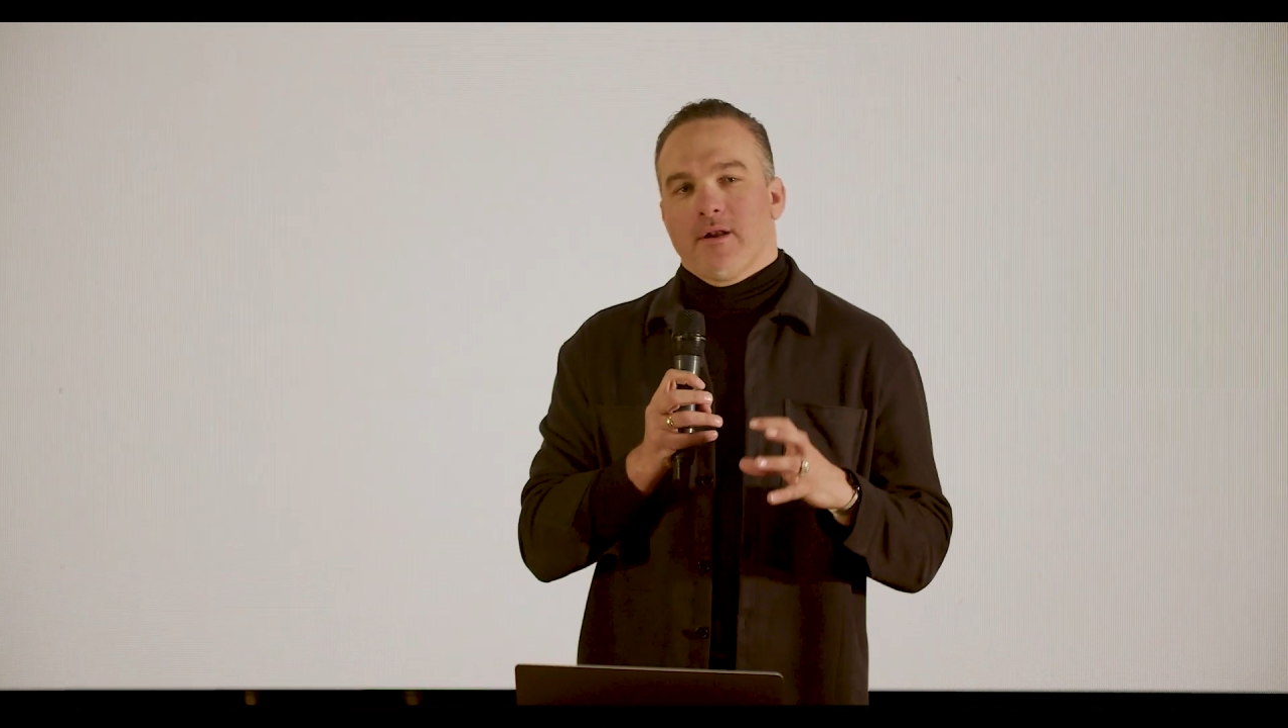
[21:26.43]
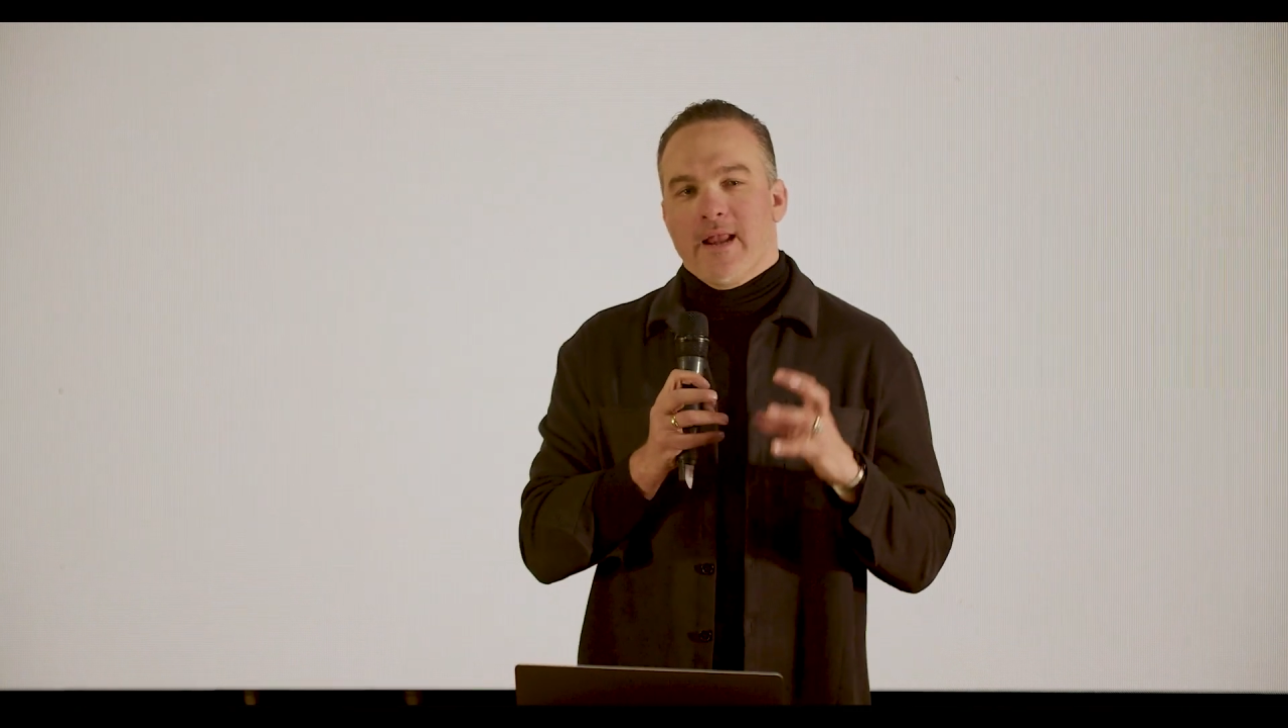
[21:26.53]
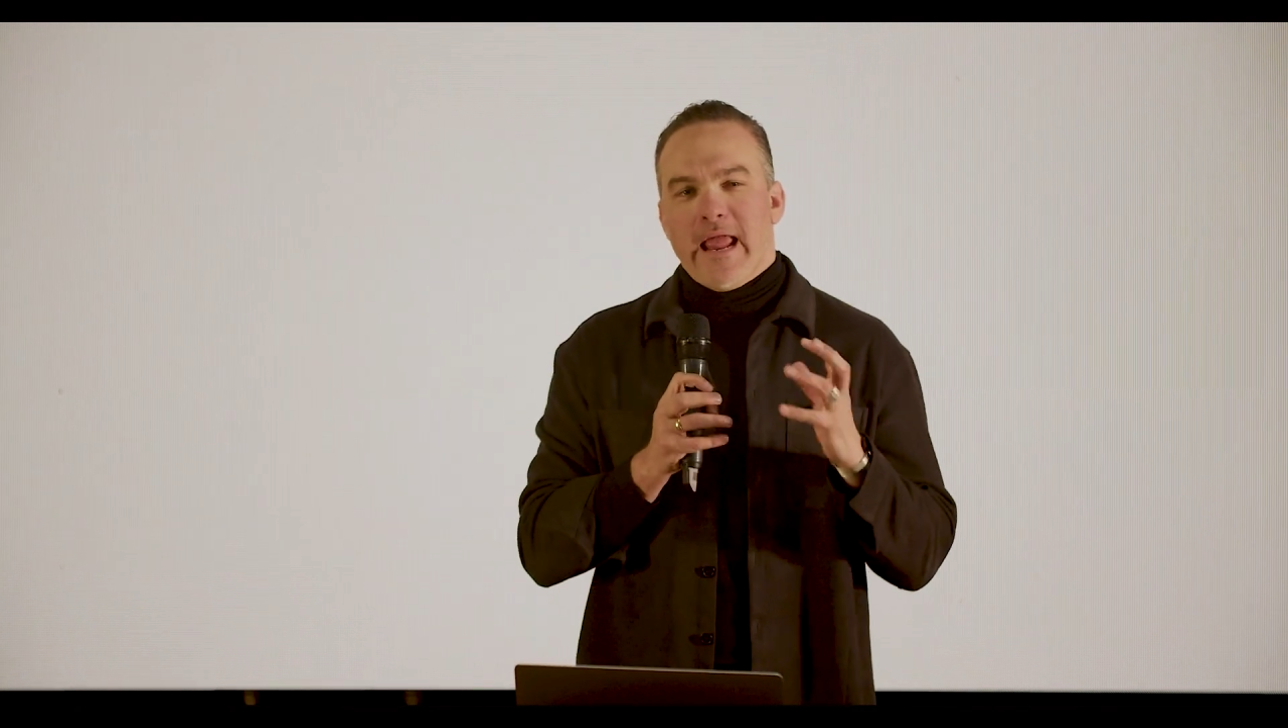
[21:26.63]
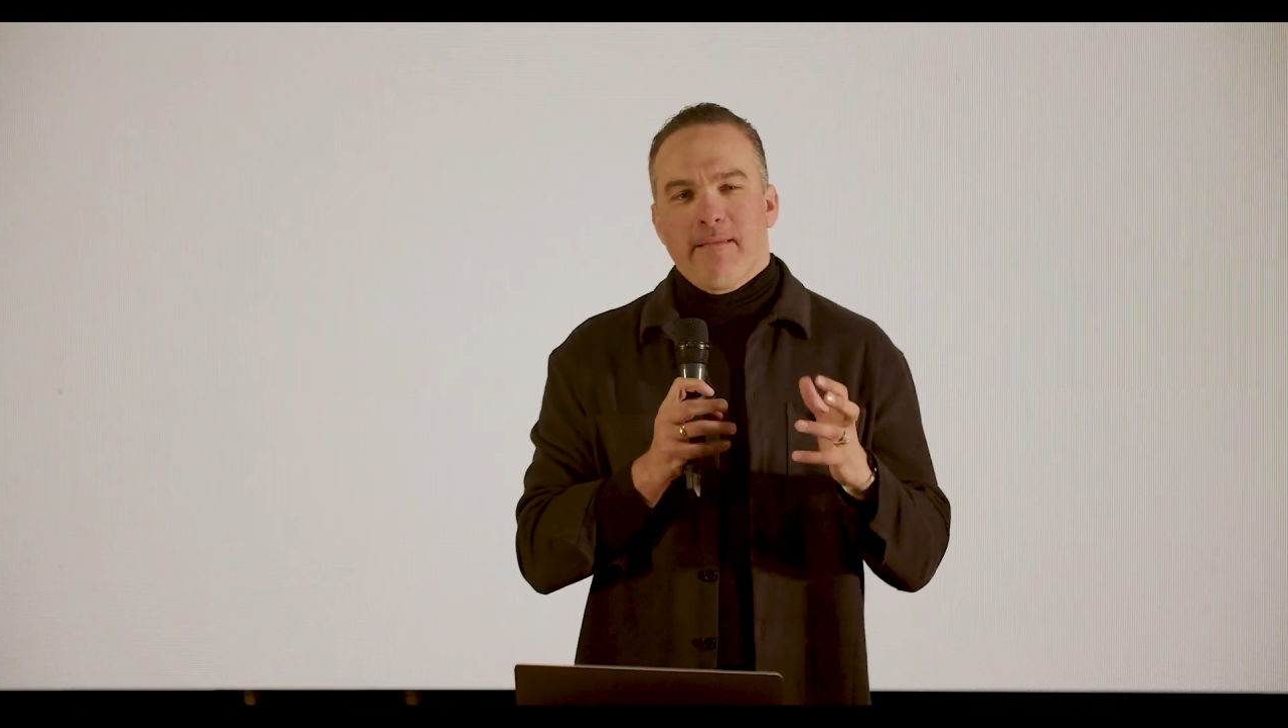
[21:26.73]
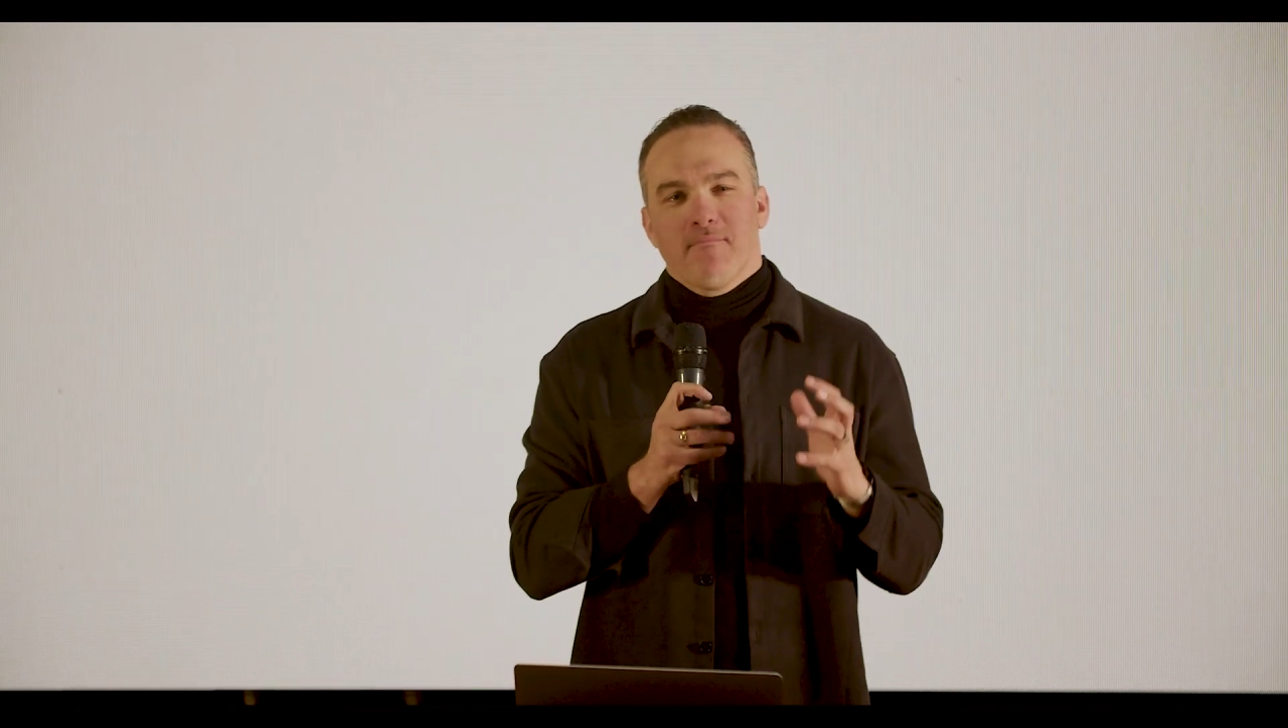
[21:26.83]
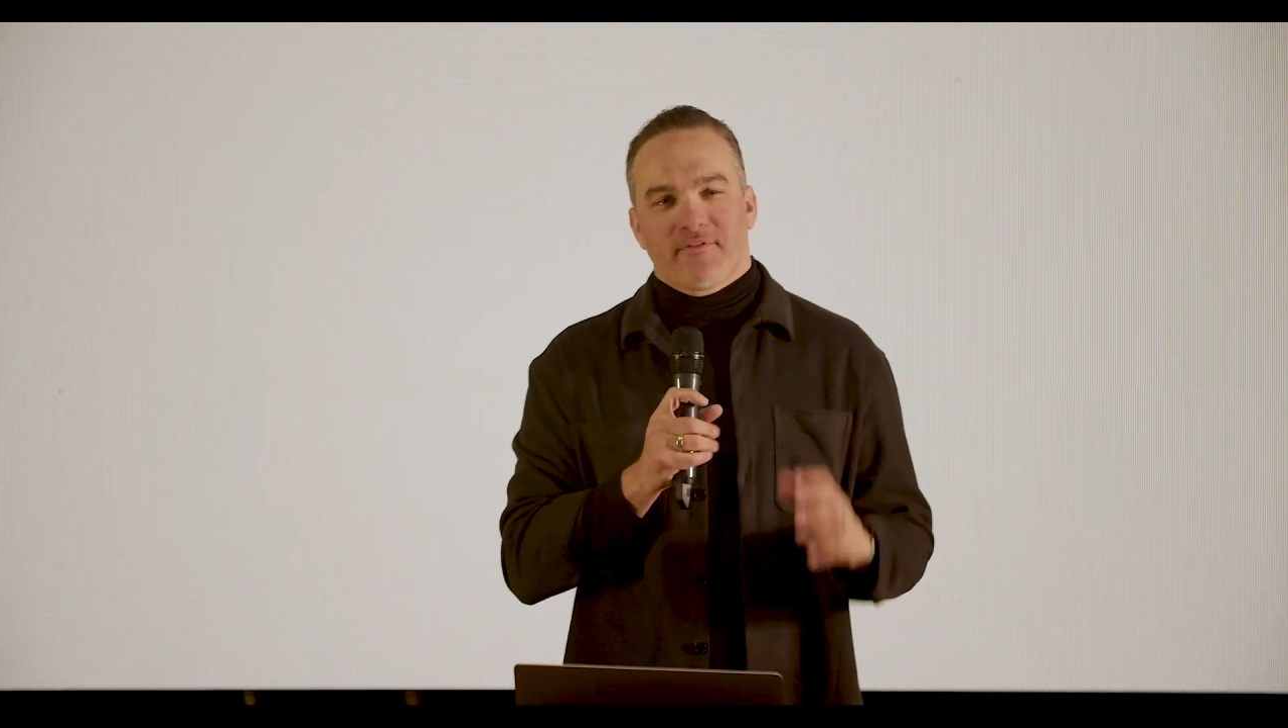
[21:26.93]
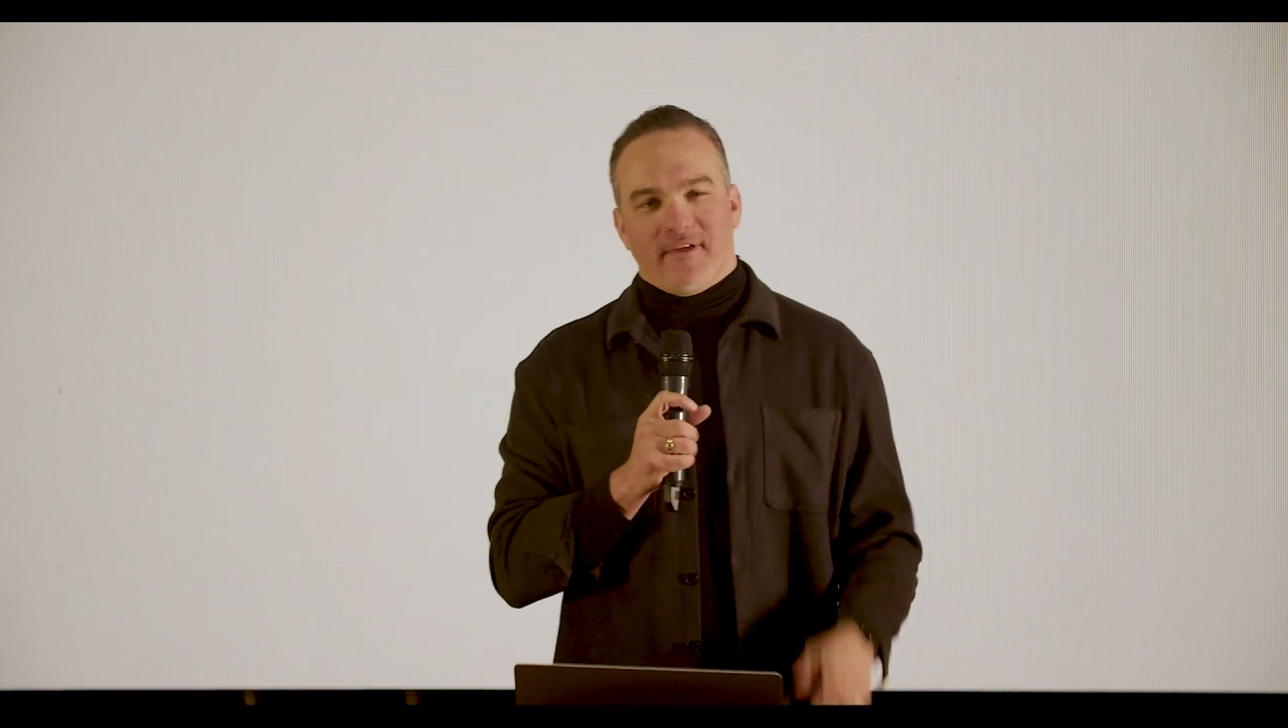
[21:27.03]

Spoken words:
name